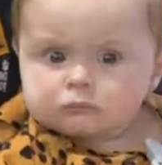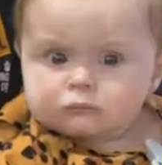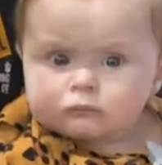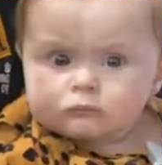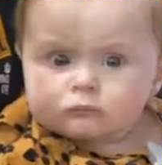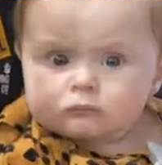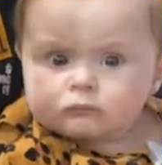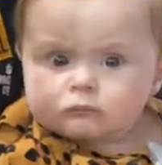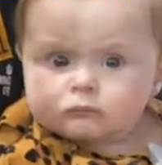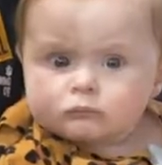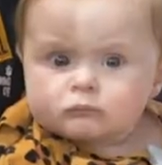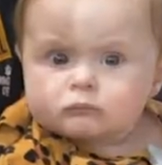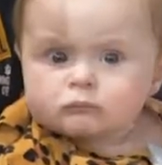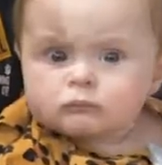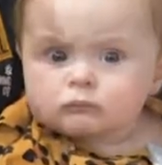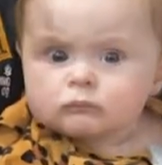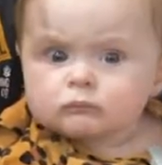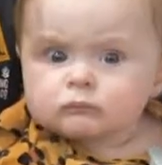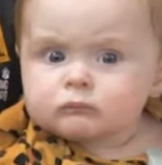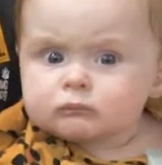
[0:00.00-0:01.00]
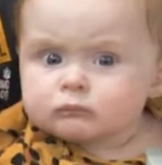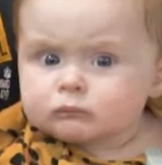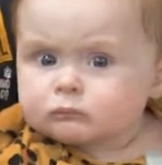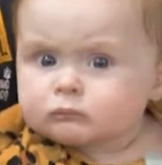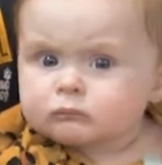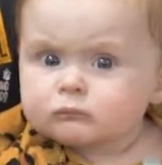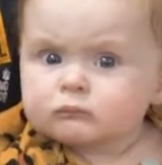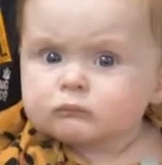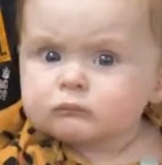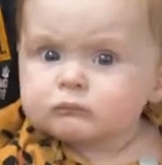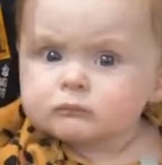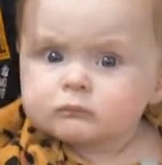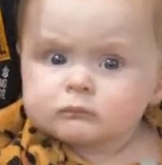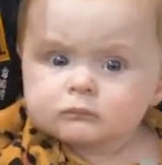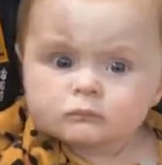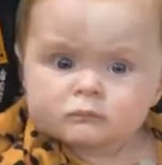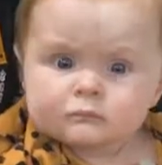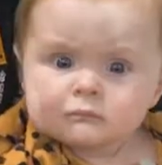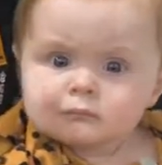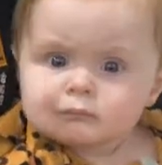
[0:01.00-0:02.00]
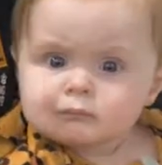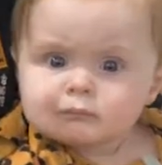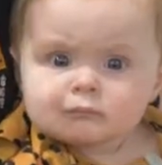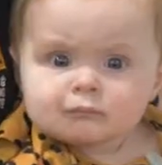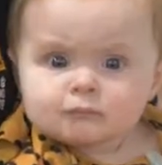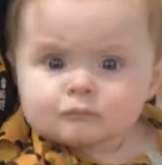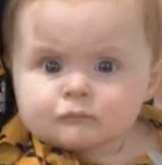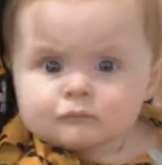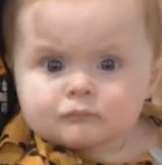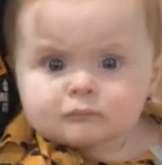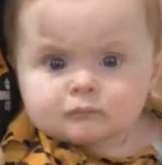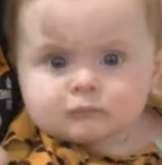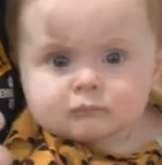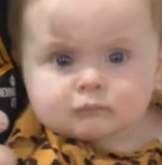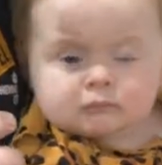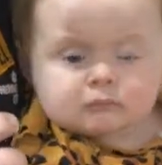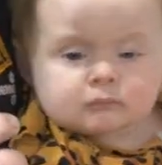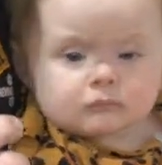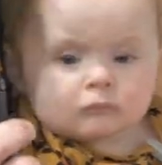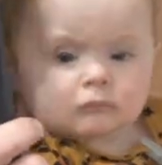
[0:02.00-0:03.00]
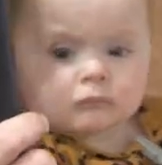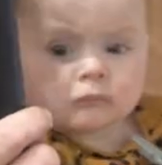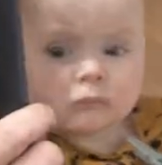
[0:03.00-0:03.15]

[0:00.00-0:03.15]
No words are spoken by the person on screen.